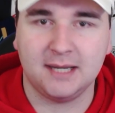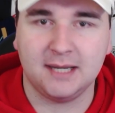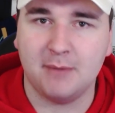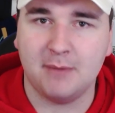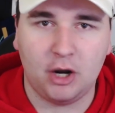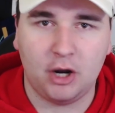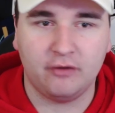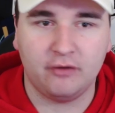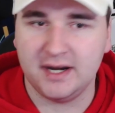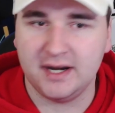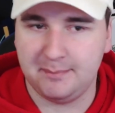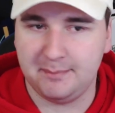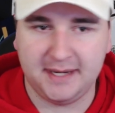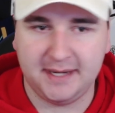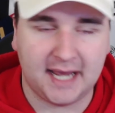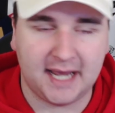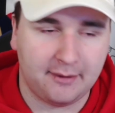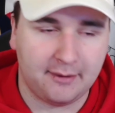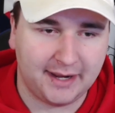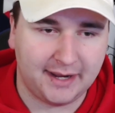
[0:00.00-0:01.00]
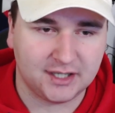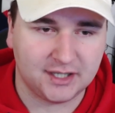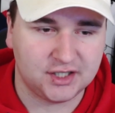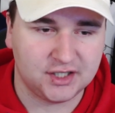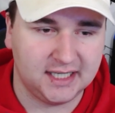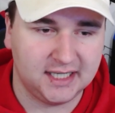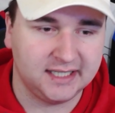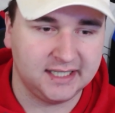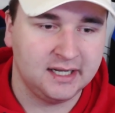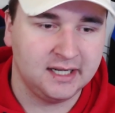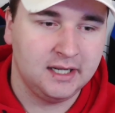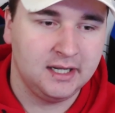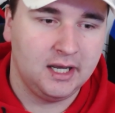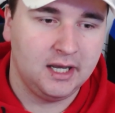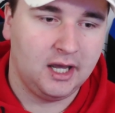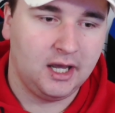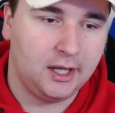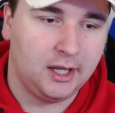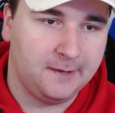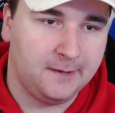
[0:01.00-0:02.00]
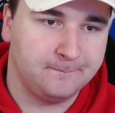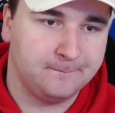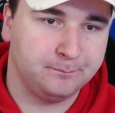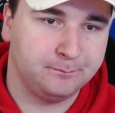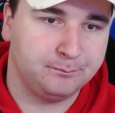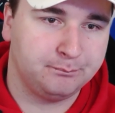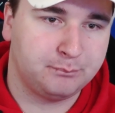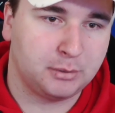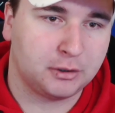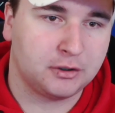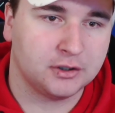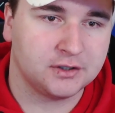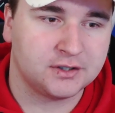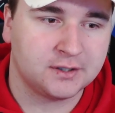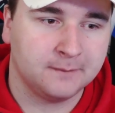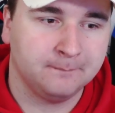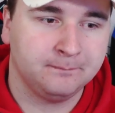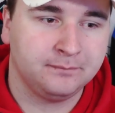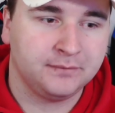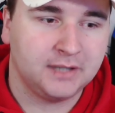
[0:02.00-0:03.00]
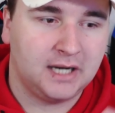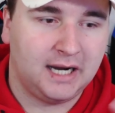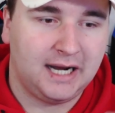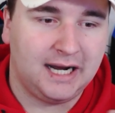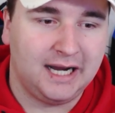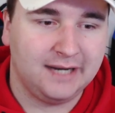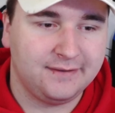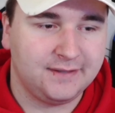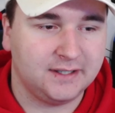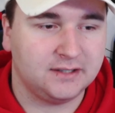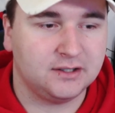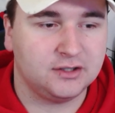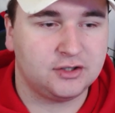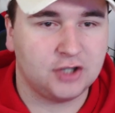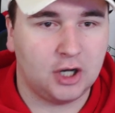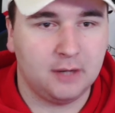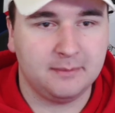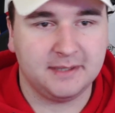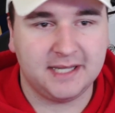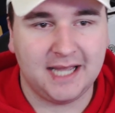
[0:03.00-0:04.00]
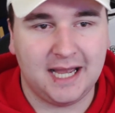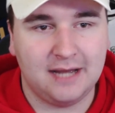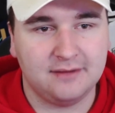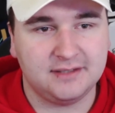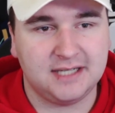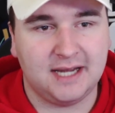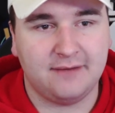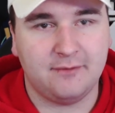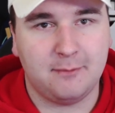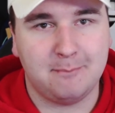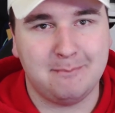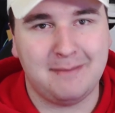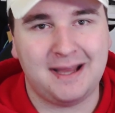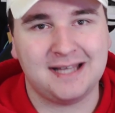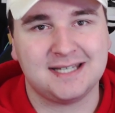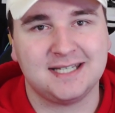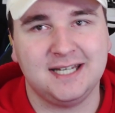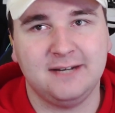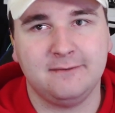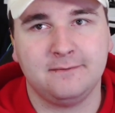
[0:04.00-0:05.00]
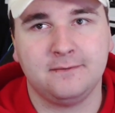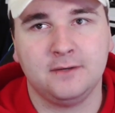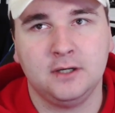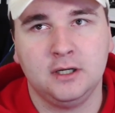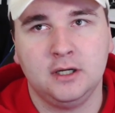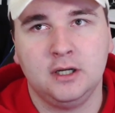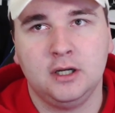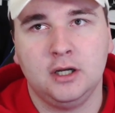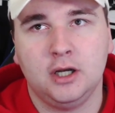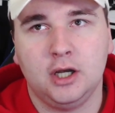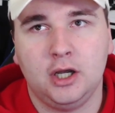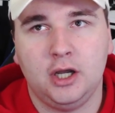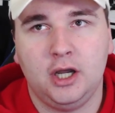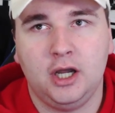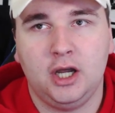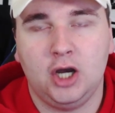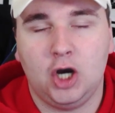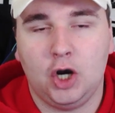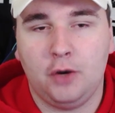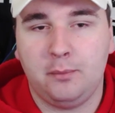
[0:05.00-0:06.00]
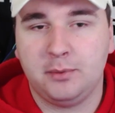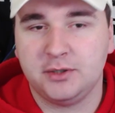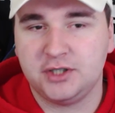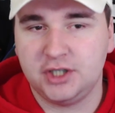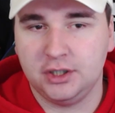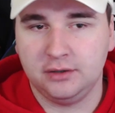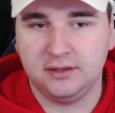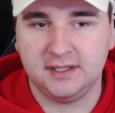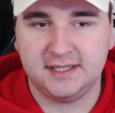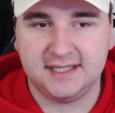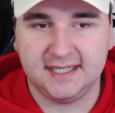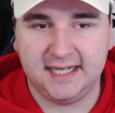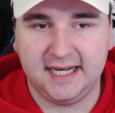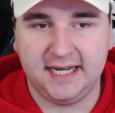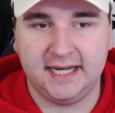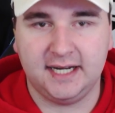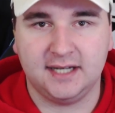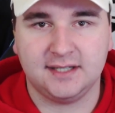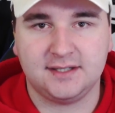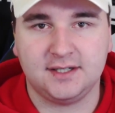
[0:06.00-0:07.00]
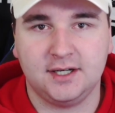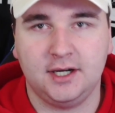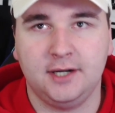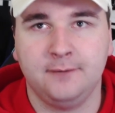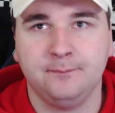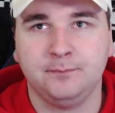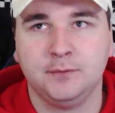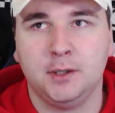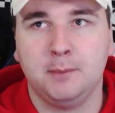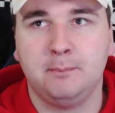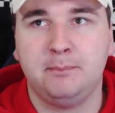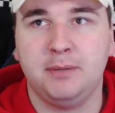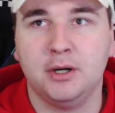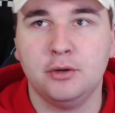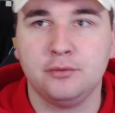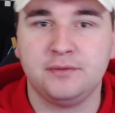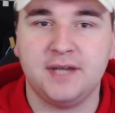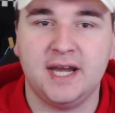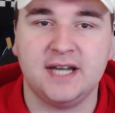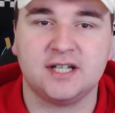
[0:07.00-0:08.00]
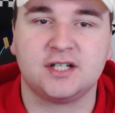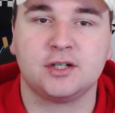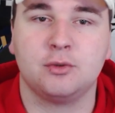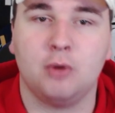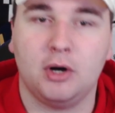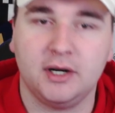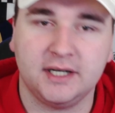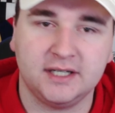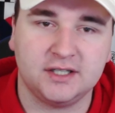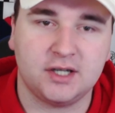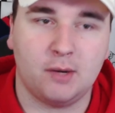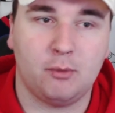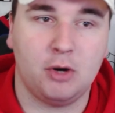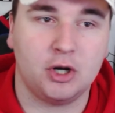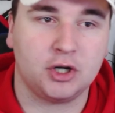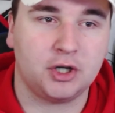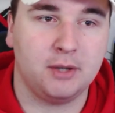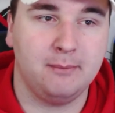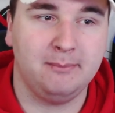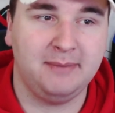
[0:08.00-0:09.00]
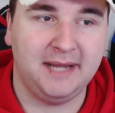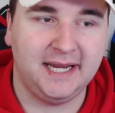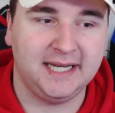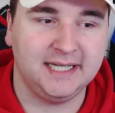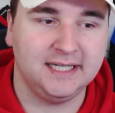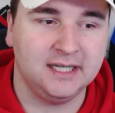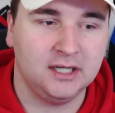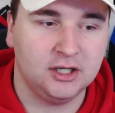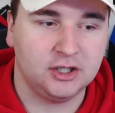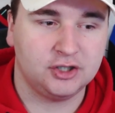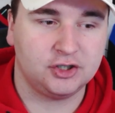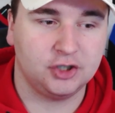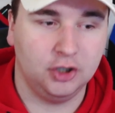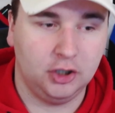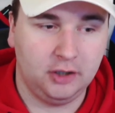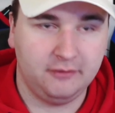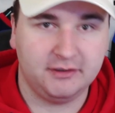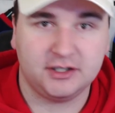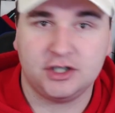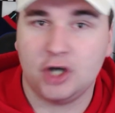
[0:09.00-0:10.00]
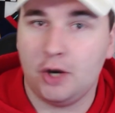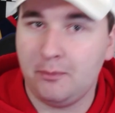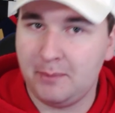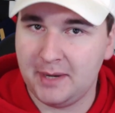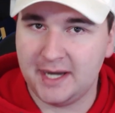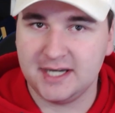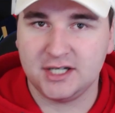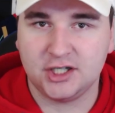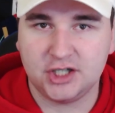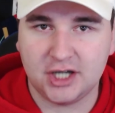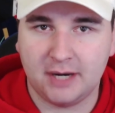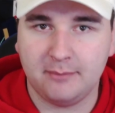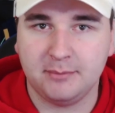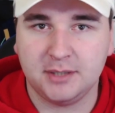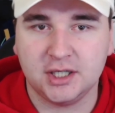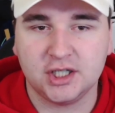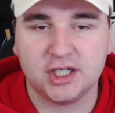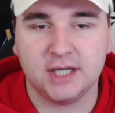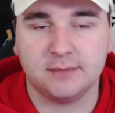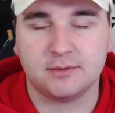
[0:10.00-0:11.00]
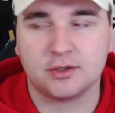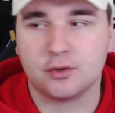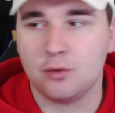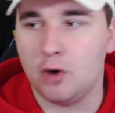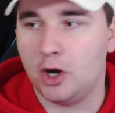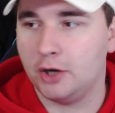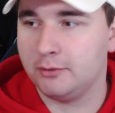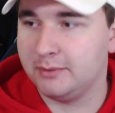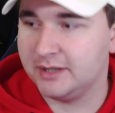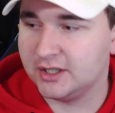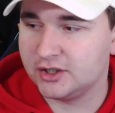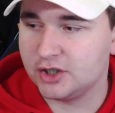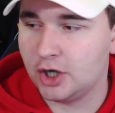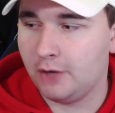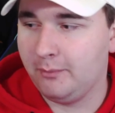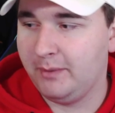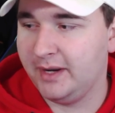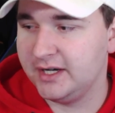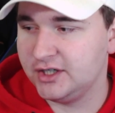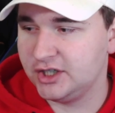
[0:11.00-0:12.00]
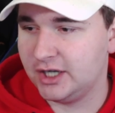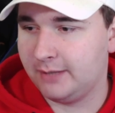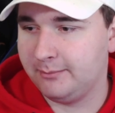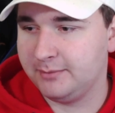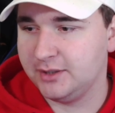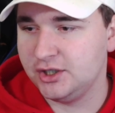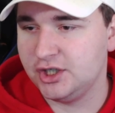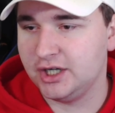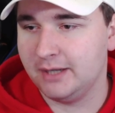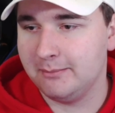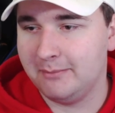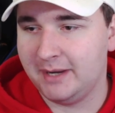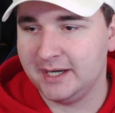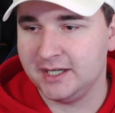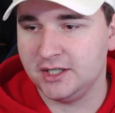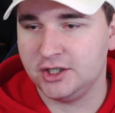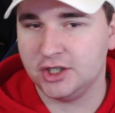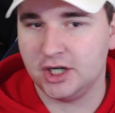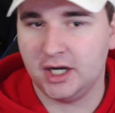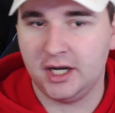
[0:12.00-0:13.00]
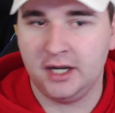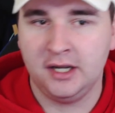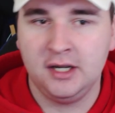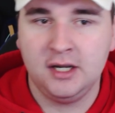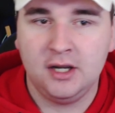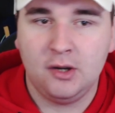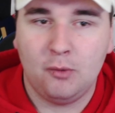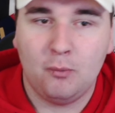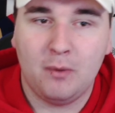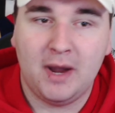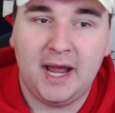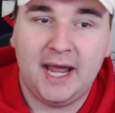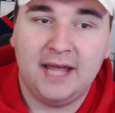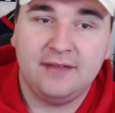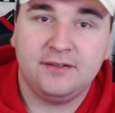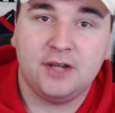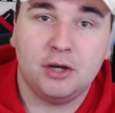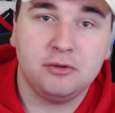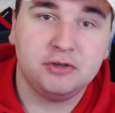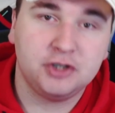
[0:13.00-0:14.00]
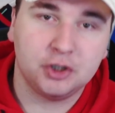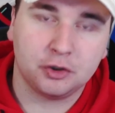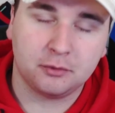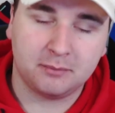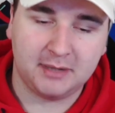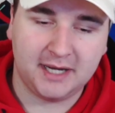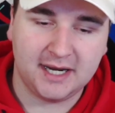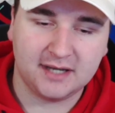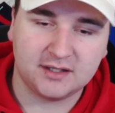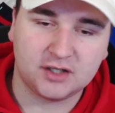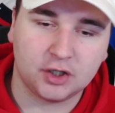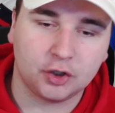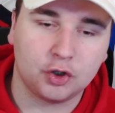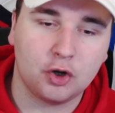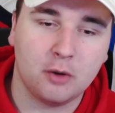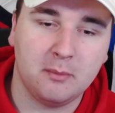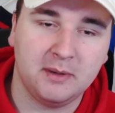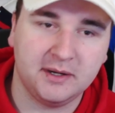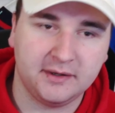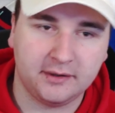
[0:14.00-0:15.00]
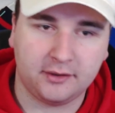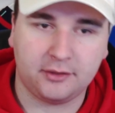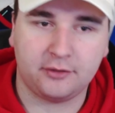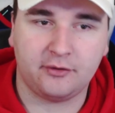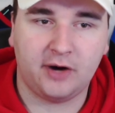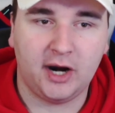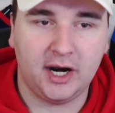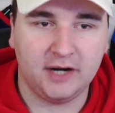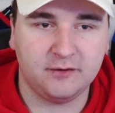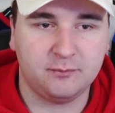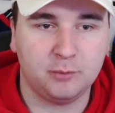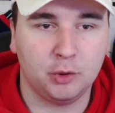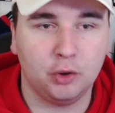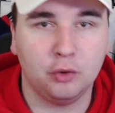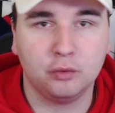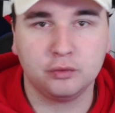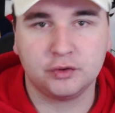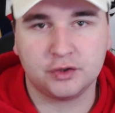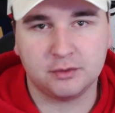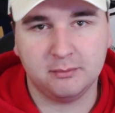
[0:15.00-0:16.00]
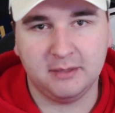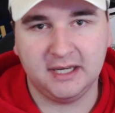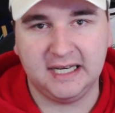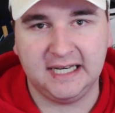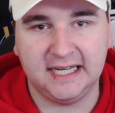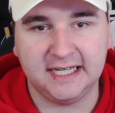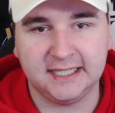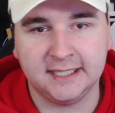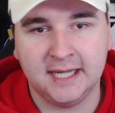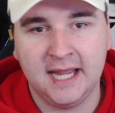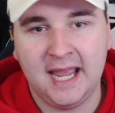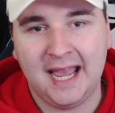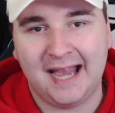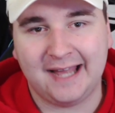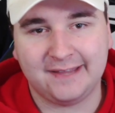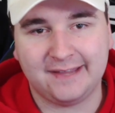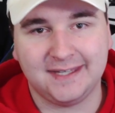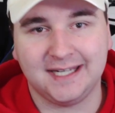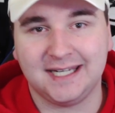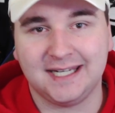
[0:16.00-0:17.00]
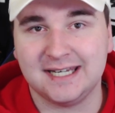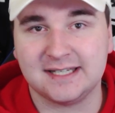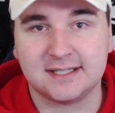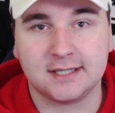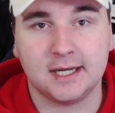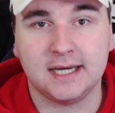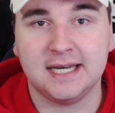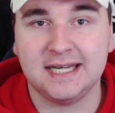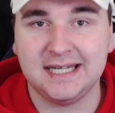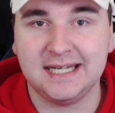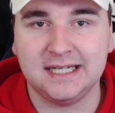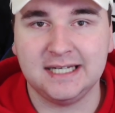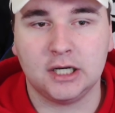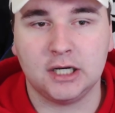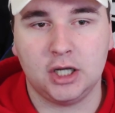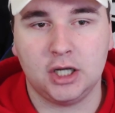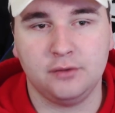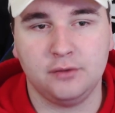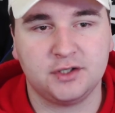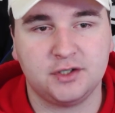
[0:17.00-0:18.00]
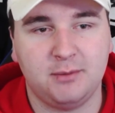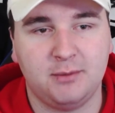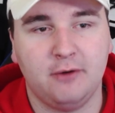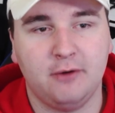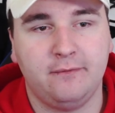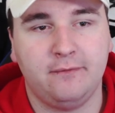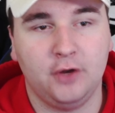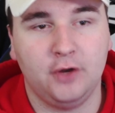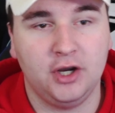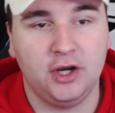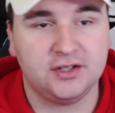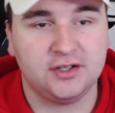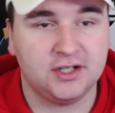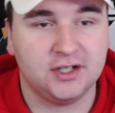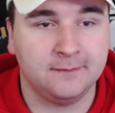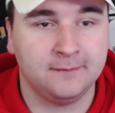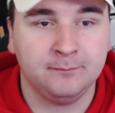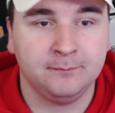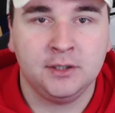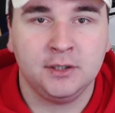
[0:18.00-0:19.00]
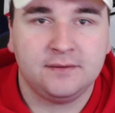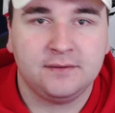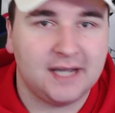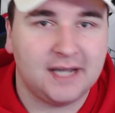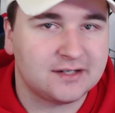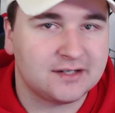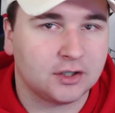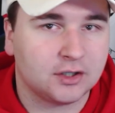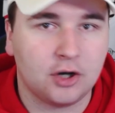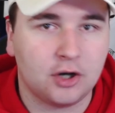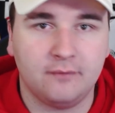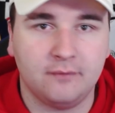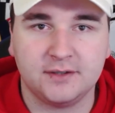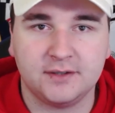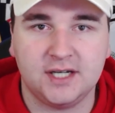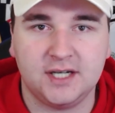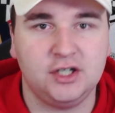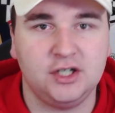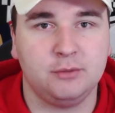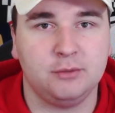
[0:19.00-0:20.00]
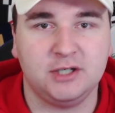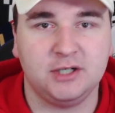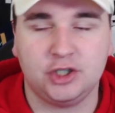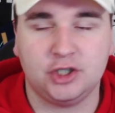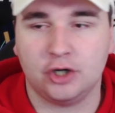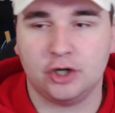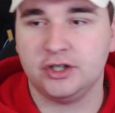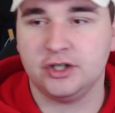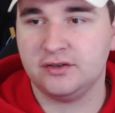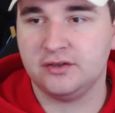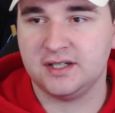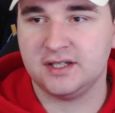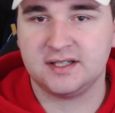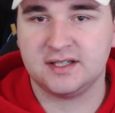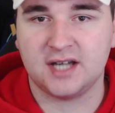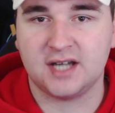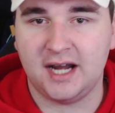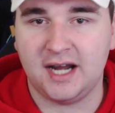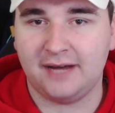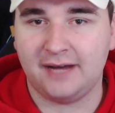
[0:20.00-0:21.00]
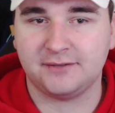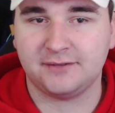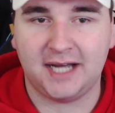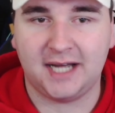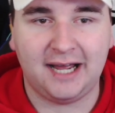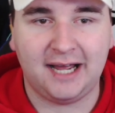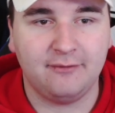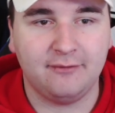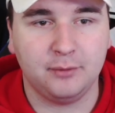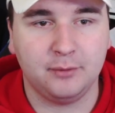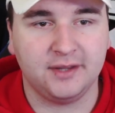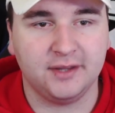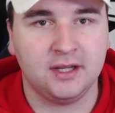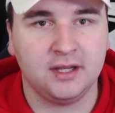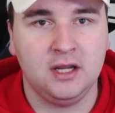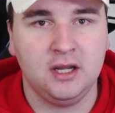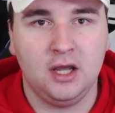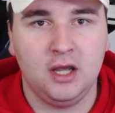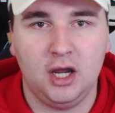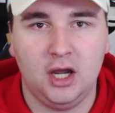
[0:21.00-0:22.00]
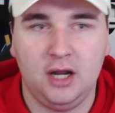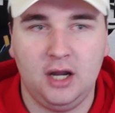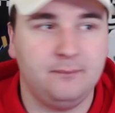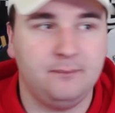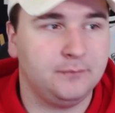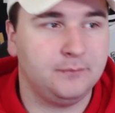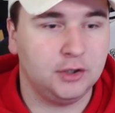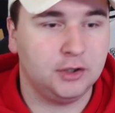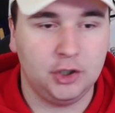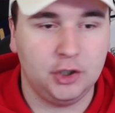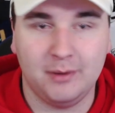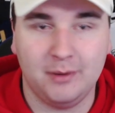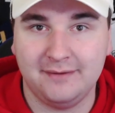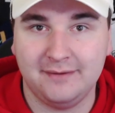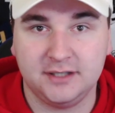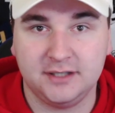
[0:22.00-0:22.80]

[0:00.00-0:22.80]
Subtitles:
It might already be out, actually, because I think that Derby County have a massive opportunity here to build their squad into what can be sort of a top-end Championship squad with a top-end Championship manager, where those young players can come in and thrive. But ultimately, I think it's going to need a loan spell first, and that's a conversation which John Eustace is going to have with whoever the